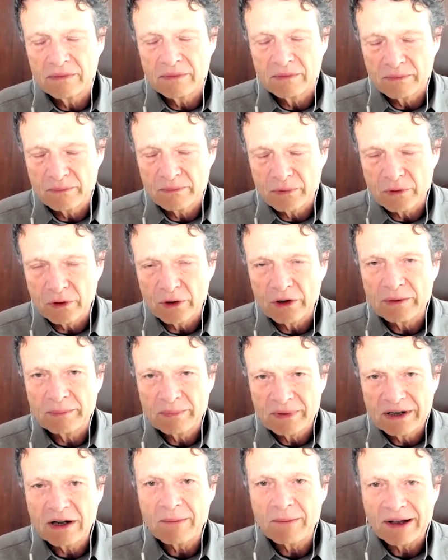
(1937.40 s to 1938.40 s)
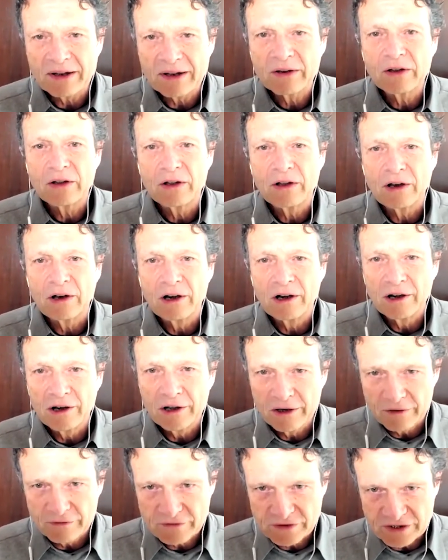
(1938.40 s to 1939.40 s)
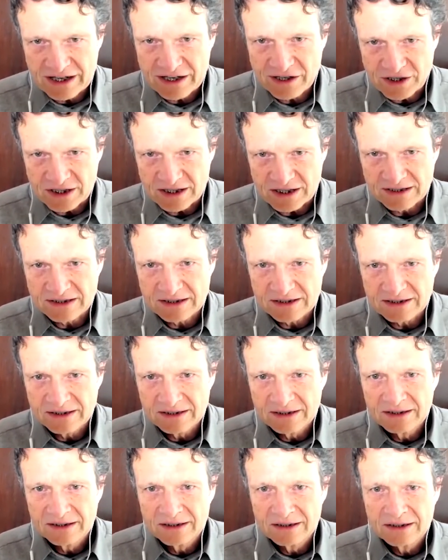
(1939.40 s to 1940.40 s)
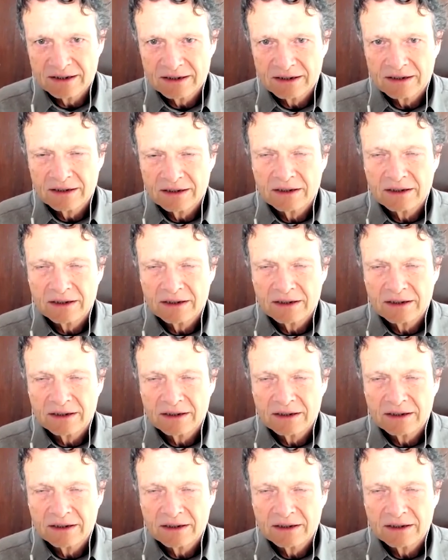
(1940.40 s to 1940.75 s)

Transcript: bring about a lot of changes. Yeah.